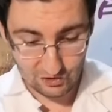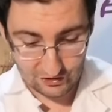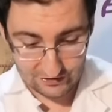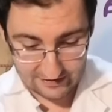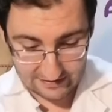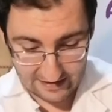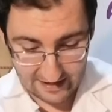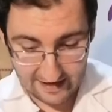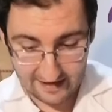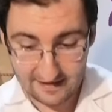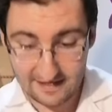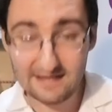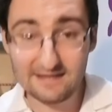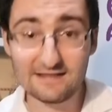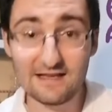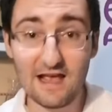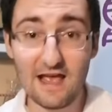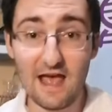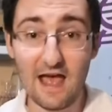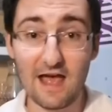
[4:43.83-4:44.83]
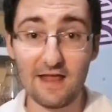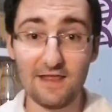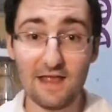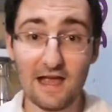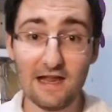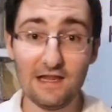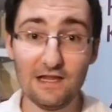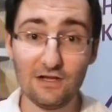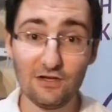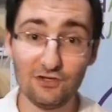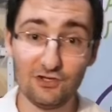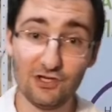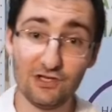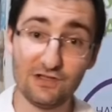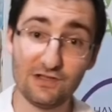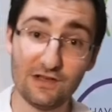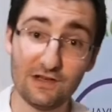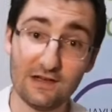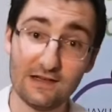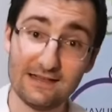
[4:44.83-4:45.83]
just like this, and then you
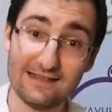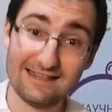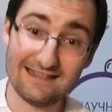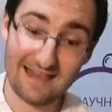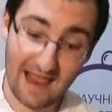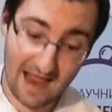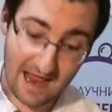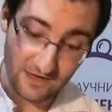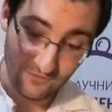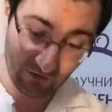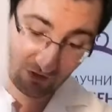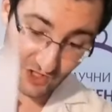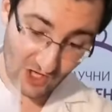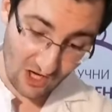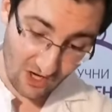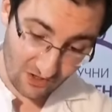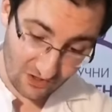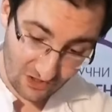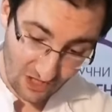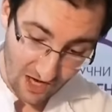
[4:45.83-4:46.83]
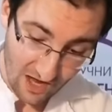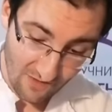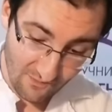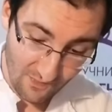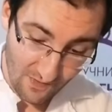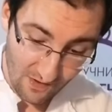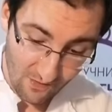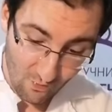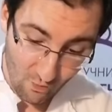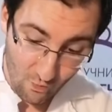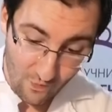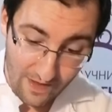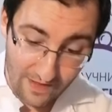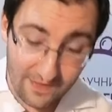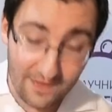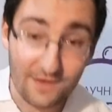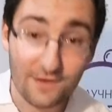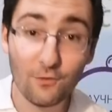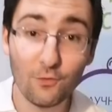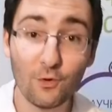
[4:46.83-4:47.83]
just sandwich it on top
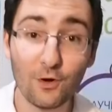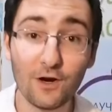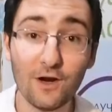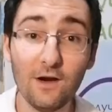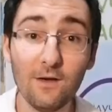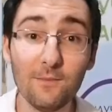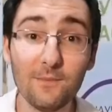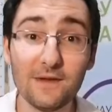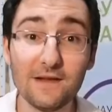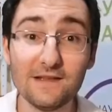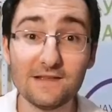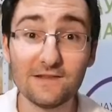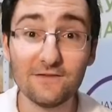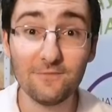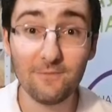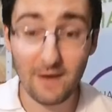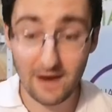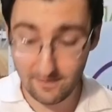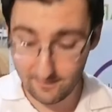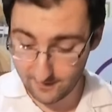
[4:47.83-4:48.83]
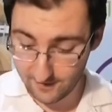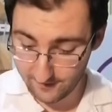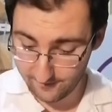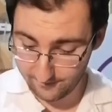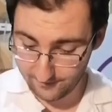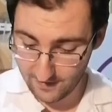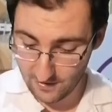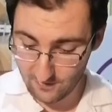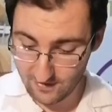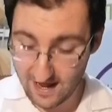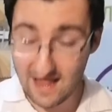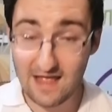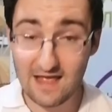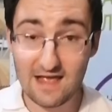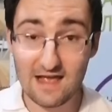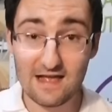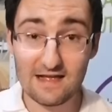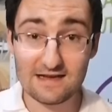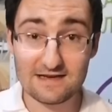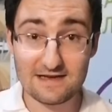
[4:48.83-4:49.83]
with your piece of paper,
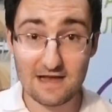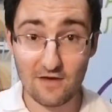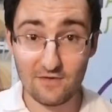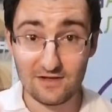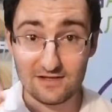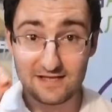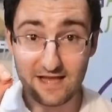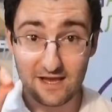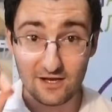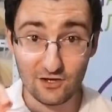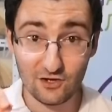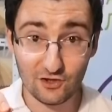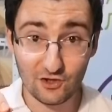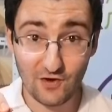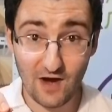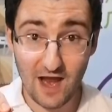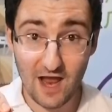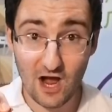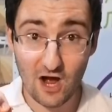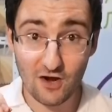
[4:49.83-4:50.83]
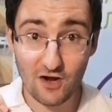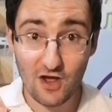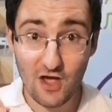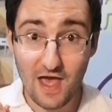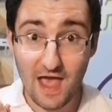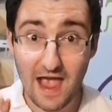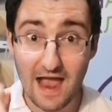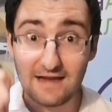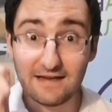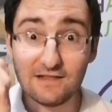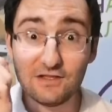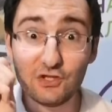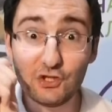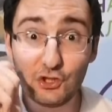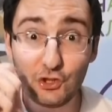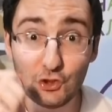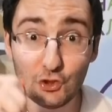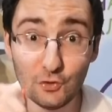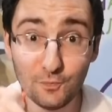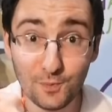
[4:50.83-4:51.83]
okay? Now you take your crayon, and it's
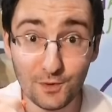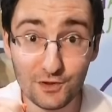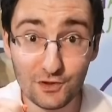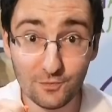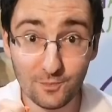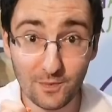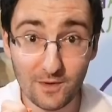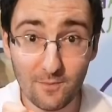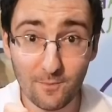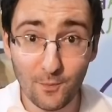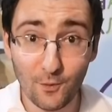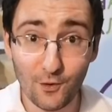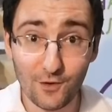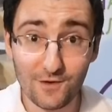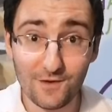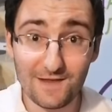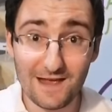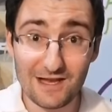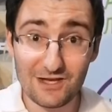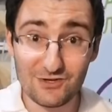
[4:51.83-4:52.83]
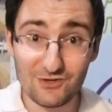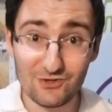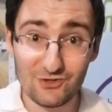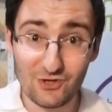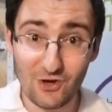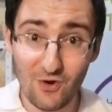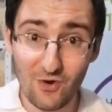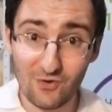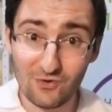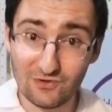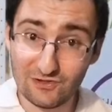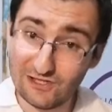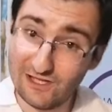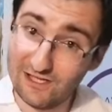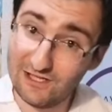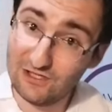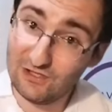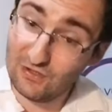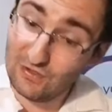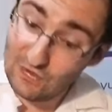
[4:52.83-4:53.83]
super duper important that you don't
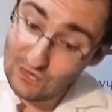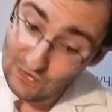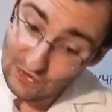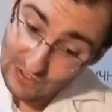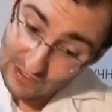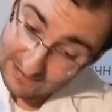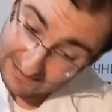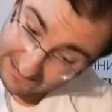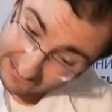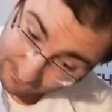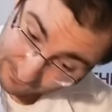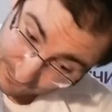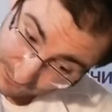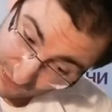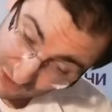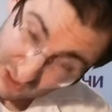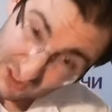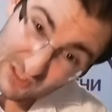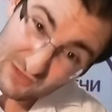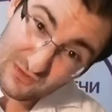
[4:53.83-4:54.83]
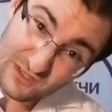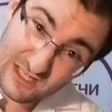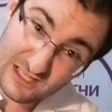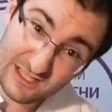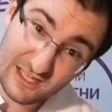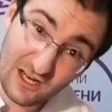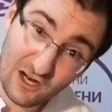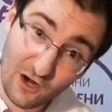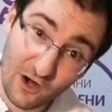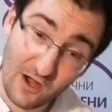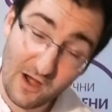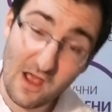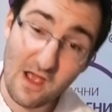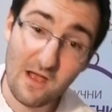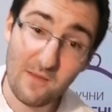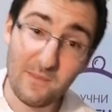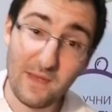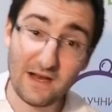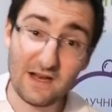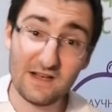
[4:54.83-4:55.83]
go pushing really hard,
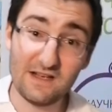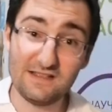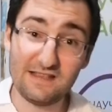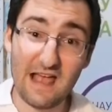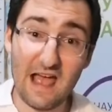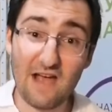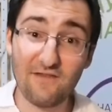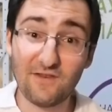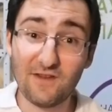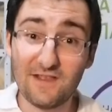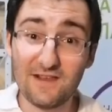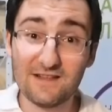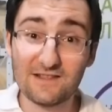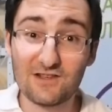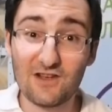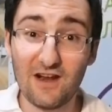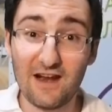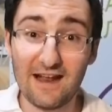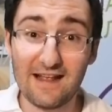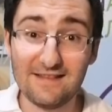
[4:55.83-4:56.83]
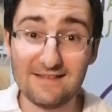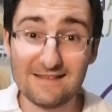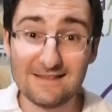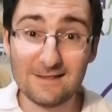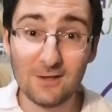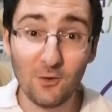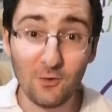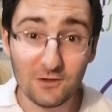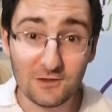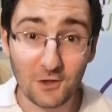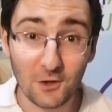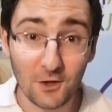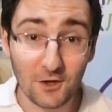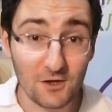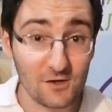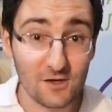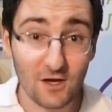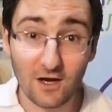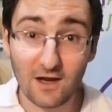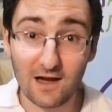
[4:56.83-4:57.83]
because everything's gonna get so
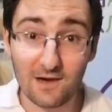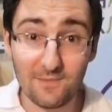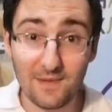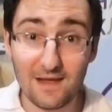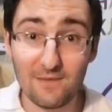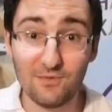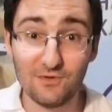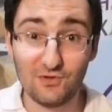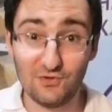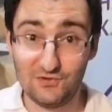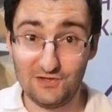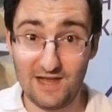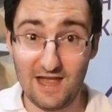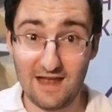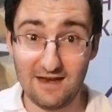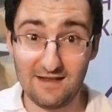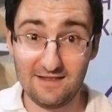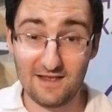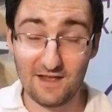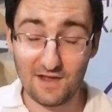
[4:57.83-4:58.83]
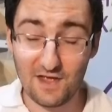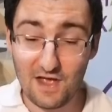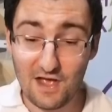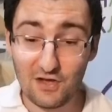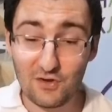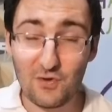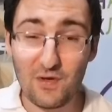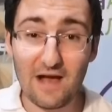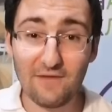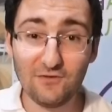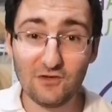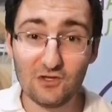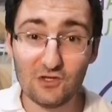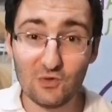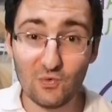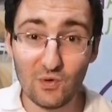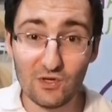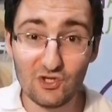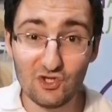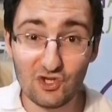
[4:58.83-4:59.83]
dark you're not gonna be able to see anything. You have to
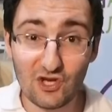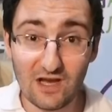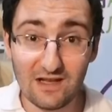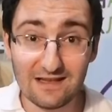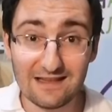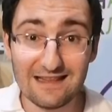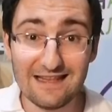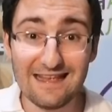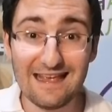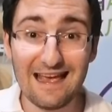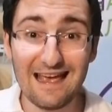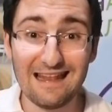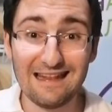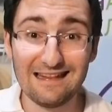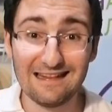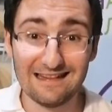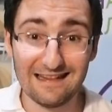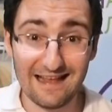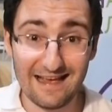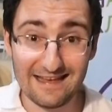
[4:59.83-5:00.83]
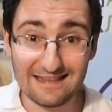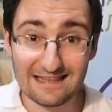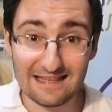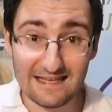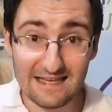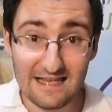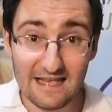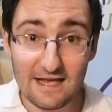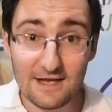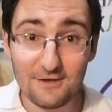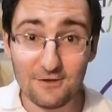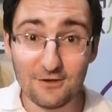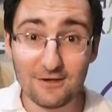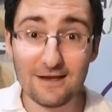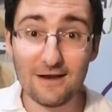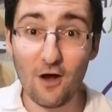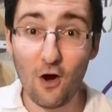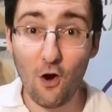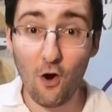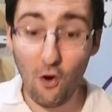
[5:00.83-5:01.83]
do it gently and lightly. You
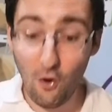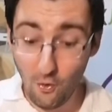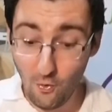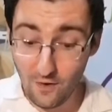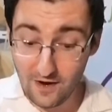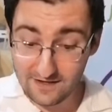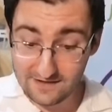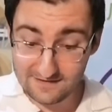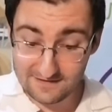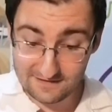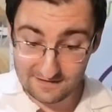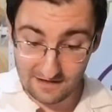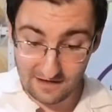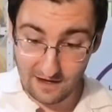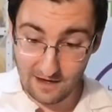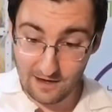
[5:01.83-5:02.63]
can always